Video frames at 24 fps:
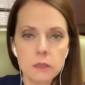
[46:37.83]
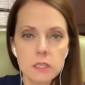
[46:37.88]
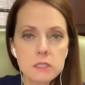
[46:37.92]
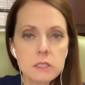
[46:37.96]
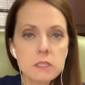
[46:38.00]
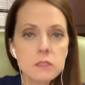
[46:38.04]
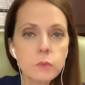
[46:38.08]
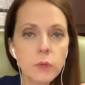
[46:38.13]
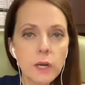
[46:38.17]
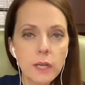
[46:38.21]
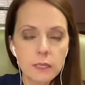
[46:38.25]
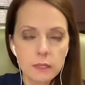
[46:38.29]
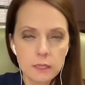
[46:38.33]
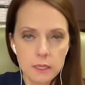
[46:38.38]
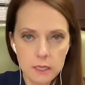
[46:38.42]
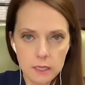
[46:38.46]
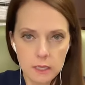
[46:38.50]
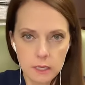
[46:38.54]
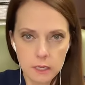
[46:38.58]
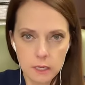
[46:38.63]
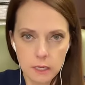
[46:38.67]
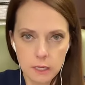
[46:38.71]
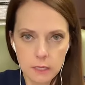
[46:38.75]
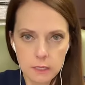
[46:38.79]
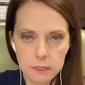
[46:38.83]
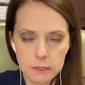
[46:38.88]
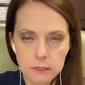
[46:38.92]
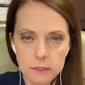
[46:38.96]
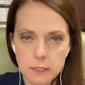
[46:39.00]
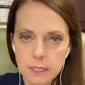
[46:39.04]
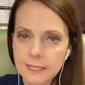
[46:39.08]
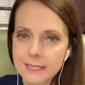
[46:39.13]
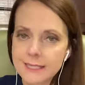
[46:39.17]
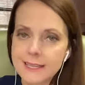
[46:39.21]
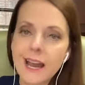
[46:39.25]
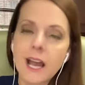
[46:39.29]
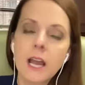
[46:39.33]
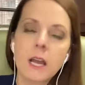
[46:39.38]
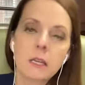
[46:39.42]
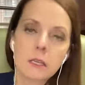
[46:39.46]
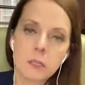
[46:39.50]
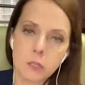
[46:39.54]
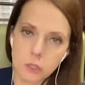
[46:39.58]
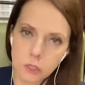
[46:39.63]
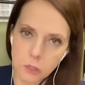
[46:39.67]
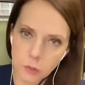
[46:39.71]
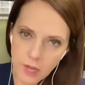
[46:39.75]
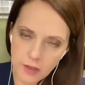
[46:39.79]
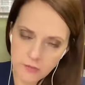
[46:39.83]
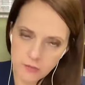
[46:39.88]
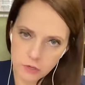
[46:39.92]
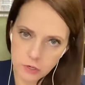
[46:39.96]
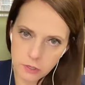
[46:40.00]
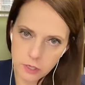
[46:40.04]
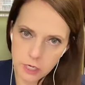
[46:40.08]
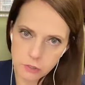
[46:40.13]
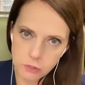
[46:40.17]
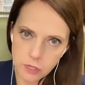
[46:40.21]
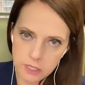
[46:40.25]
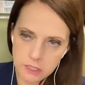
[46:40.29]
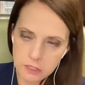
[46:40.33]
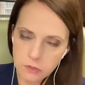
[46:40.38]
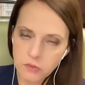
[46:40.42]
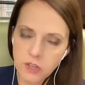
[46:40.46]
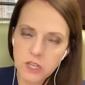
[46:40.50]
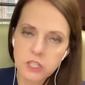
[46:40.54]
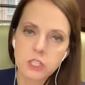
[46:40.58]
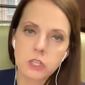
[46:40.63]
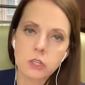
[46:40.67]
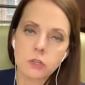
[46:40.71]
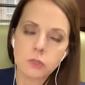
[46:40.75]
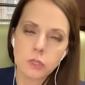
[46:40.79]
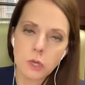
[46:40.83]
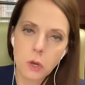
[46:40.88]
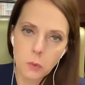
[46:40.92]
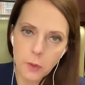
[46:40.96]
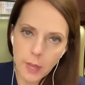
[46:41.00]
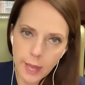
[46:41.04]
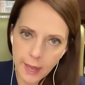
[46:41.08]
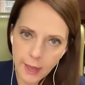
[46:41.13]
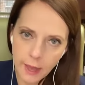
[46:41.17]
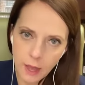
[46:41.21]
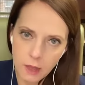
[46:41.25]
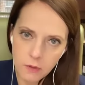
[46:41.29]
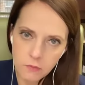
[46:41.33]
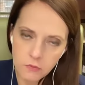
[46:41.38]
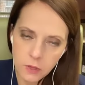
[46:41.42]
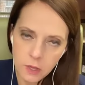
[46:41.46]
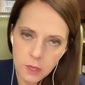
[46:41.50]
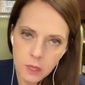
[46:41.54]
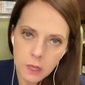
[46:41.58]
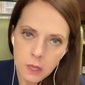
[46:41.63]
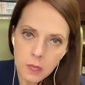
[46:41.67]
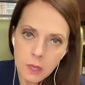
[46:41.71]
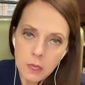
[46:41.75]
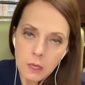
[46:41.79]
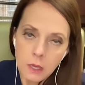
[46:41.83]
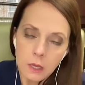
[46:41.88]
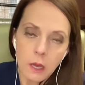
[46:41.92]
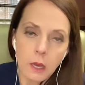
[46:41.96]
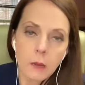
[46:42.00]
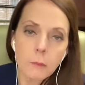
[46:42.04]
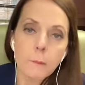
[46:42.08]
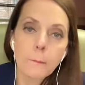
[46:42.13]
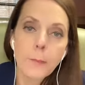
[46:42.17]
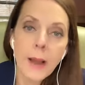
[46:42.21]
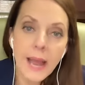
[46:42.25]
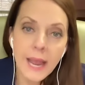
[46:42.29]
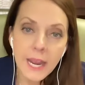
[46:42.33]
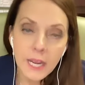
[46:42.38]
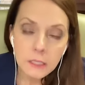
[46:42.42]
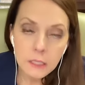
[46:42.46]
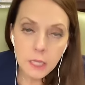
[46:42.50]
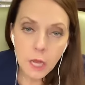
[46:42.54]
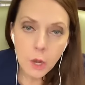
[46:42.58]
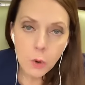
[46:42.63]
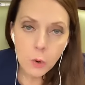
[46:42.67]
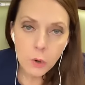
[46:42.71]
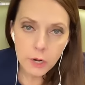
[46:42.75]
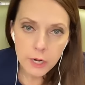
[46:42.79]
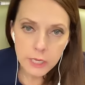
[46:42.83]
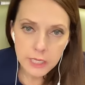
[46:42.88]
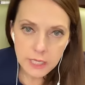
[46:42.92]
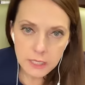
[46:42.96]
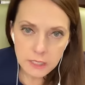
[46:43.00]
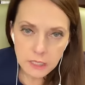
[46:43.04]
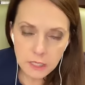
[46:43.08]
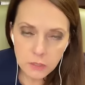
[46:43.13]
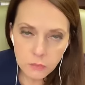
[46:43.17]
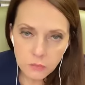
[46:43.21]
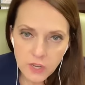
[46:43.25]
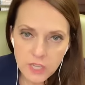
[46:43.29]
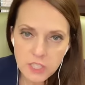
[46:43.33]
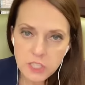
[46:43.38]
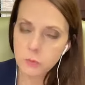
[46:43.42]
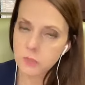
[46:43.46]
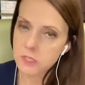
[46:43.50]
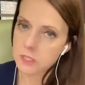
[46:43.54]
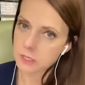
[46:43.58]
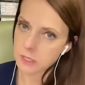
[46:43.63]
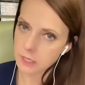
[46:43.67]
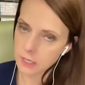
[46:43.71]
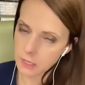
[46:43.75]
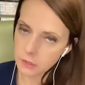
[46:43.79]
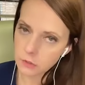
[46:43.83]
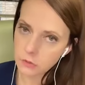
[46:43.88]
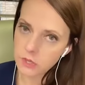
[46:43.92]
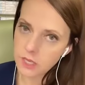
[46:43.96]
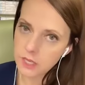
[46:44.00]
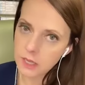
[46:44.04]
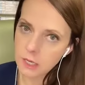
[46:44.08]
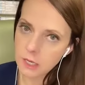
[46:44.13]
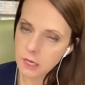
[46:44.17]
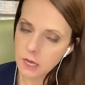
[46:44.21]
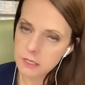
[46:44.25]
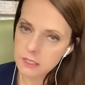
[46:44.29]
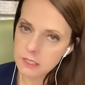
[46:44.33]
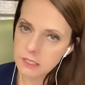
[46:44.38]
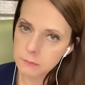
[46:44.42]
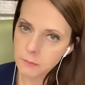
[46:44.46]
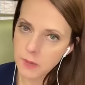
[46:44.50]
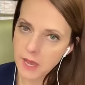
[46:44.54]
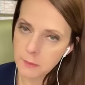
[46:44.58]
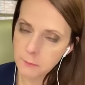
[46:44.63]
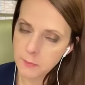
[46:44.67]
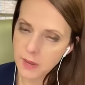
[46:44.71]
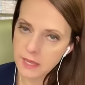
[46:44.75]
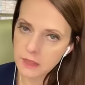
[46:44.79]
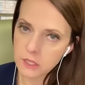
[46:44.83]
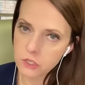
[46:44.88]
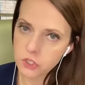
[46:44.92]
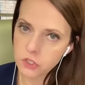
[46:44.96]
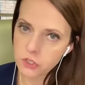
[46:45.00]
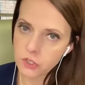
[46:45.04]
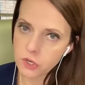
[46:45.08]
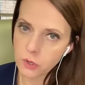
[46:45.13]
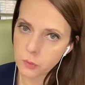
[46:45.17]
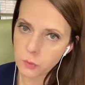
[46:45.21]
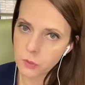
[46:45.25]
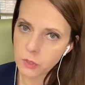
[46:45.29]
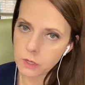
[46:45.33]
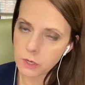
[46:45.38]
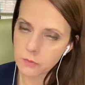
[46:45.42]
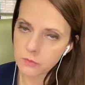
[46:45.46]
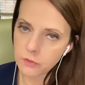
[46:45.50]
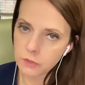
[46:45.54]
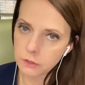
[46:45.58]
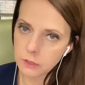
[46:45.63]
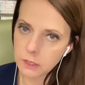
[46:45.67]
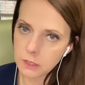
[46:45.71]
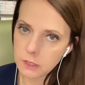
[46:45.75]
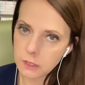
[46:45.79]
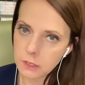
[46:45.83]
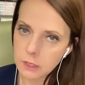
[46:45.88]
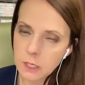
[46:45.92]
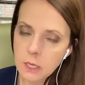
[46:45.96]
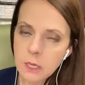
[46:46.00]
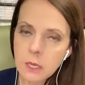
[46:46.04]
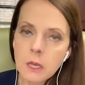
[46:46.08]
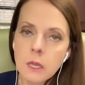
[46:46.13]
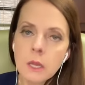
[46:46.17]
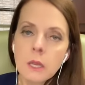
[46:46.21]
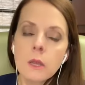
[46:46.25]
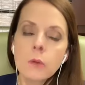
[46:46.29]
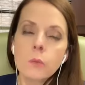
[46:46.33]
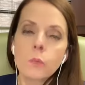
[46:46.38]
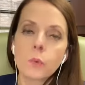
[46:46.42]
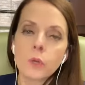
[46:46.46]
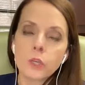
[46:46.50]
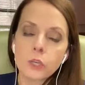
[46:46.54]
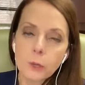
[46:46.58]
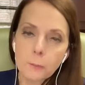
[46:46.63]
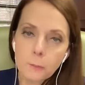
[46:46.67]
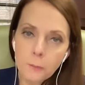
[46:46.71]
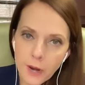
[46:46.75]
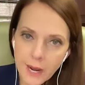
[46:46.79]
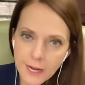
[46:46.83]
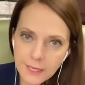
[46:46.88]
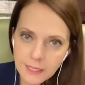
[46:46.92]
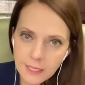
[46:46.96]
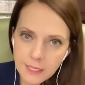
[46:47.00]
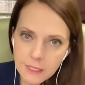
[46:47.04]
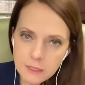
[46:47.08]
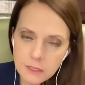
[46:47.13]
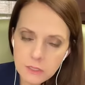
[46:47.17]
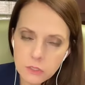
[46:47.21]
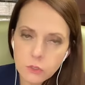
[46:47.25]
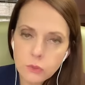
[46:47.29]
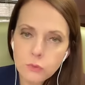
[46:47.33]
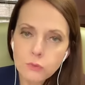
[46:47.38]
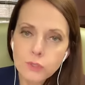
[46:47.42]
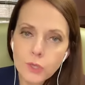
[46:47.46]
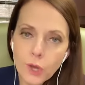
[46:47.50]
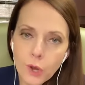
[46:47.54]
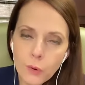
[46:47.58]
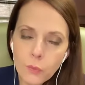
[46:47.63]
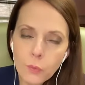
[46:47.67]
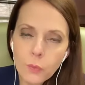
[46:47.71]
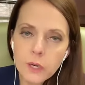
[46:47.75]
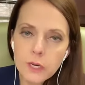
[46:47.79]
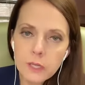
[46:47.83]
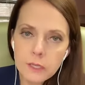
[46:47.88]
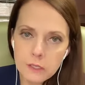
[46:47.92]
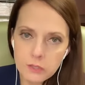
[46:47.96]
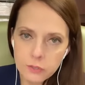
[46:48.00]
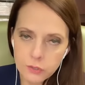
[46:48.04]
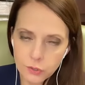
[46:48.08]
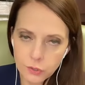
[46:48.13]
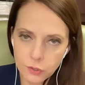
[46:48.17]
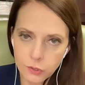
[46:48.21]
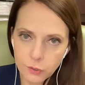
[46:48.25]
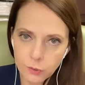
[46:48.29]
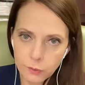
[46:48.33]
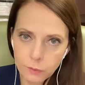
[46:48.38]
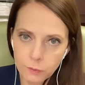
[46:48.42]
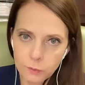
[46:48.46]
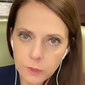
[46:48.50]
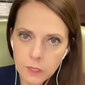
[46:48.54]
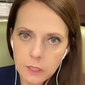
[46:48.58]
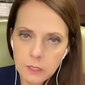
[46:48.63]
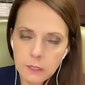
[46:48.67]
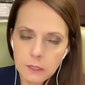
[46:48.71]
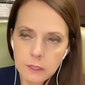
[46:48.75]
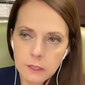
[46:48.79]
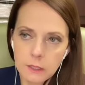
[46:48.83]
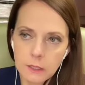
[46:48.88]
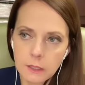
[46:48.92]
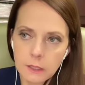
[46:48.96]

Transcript: This is what I think it is. It's not, you don't have a urinary tract infection. You don't have pyelo or a kidney infection, which is the other thing that causes back pain that you don't want to overlook. When you're pregnant, you don't want to assume